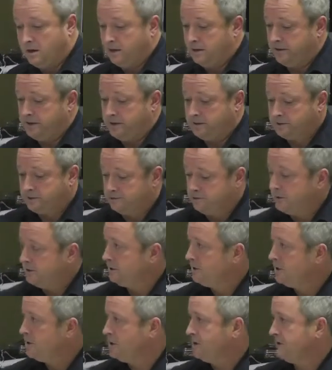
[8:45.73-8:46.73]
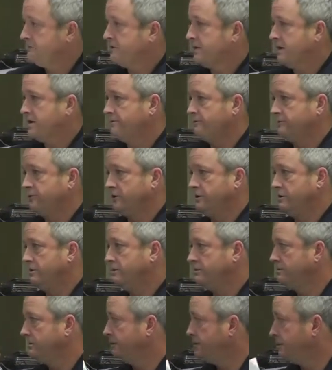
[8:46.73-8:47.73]
And that's really all I've got for
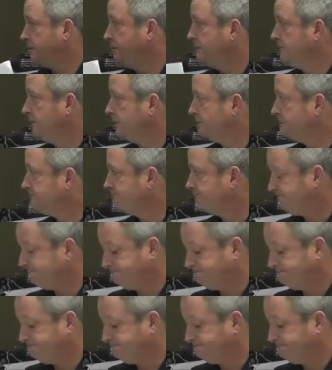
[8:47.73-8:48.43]
this evening.